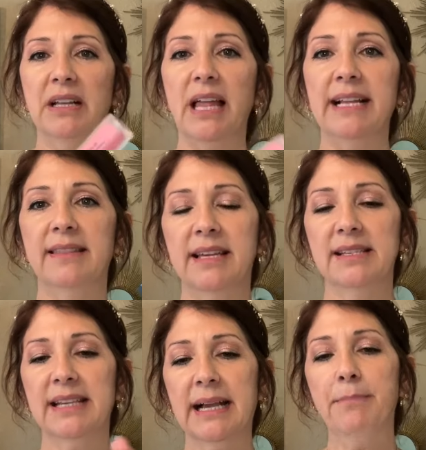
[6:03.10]
like
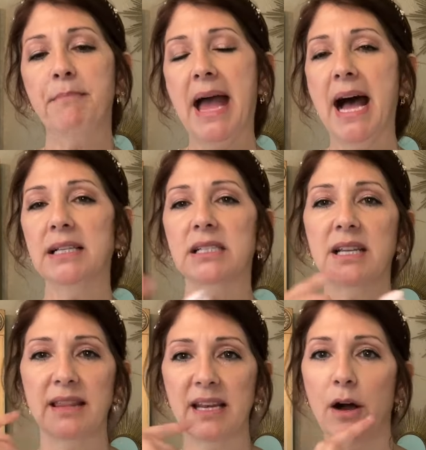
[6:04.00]
this, like a matte,
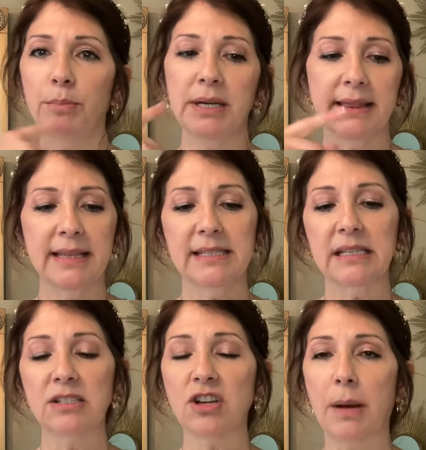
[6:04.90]
and then I'll put this
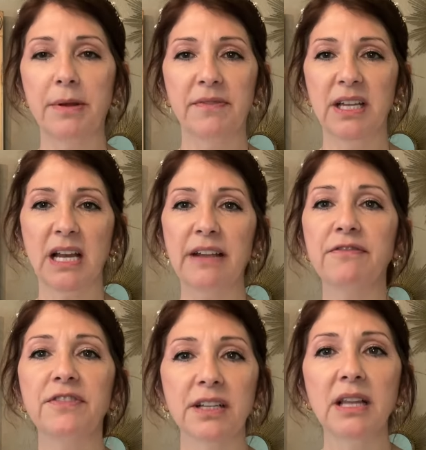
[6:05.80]
on top of it, and I
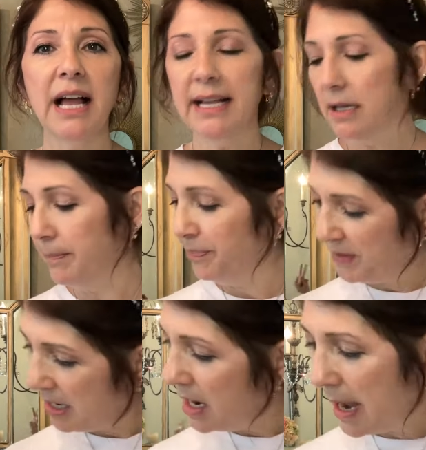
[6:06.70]
feel like
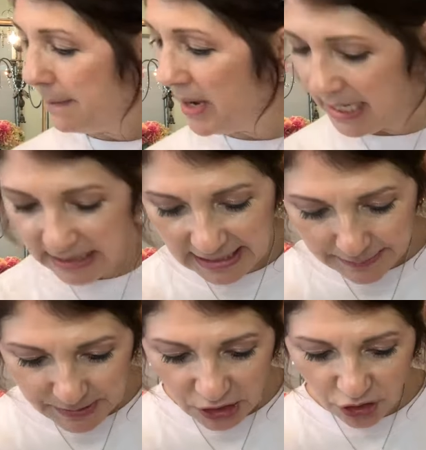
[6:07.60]
my
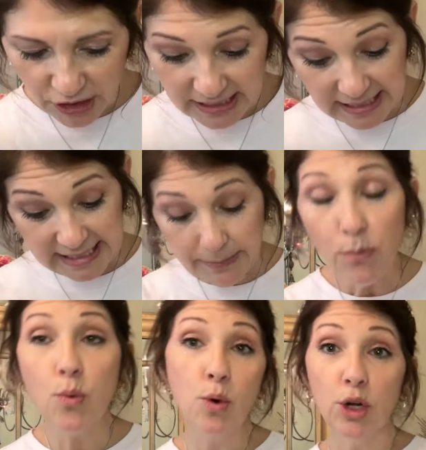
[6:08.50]
lips just looks
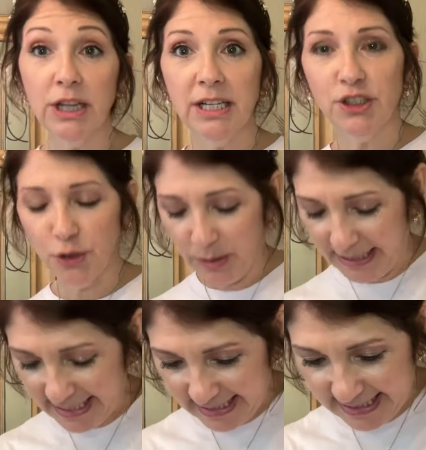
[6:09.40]
more
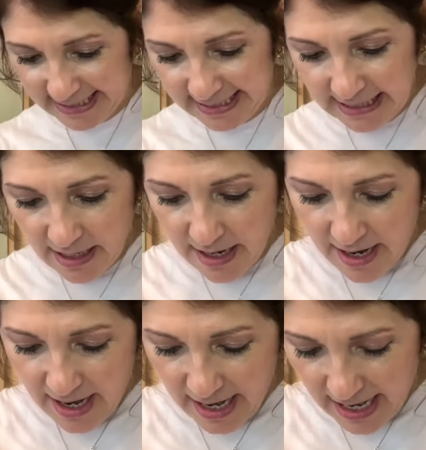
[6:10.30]
luxurious.
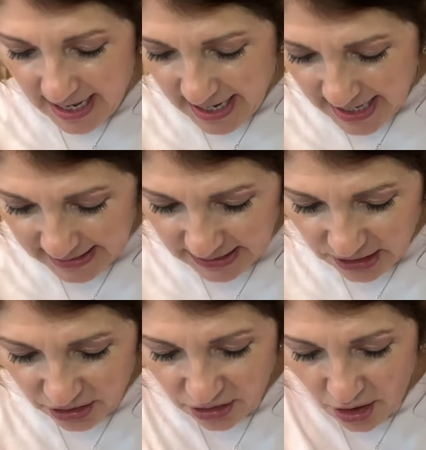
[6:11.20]
And
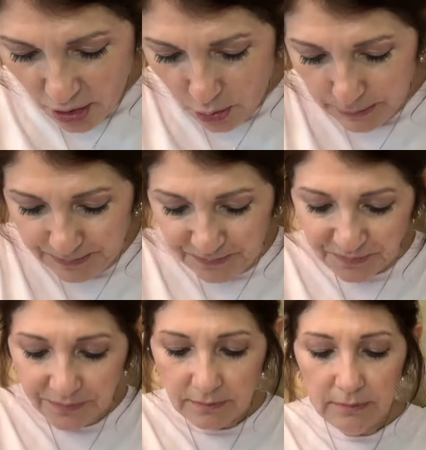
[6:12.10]
so,
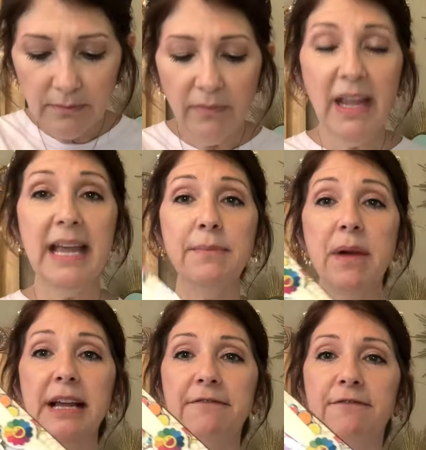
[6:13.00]
and
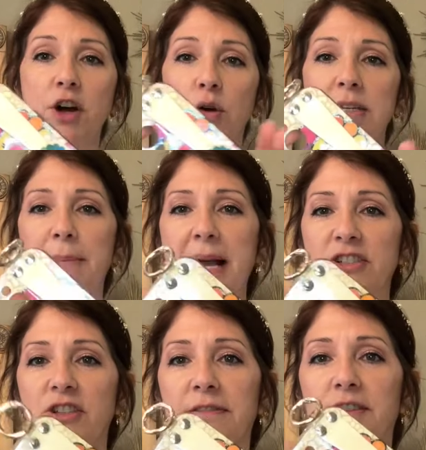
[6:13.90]
my phone, I'm
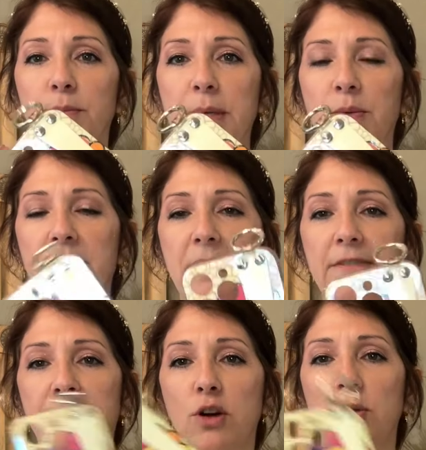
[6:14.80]
actually filming with my
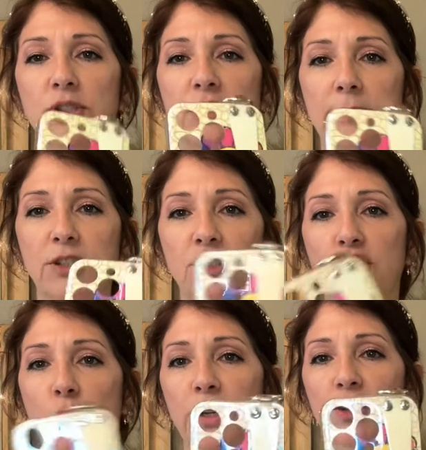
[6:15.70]
phone, so I'm just
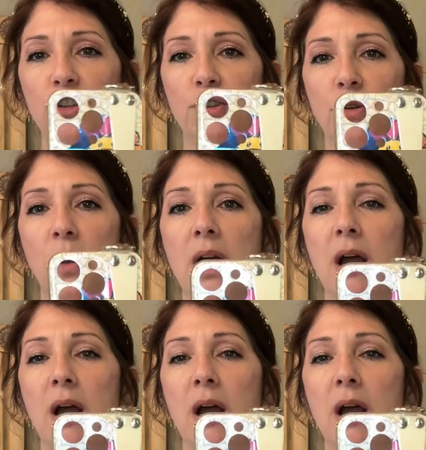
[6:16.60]
showing you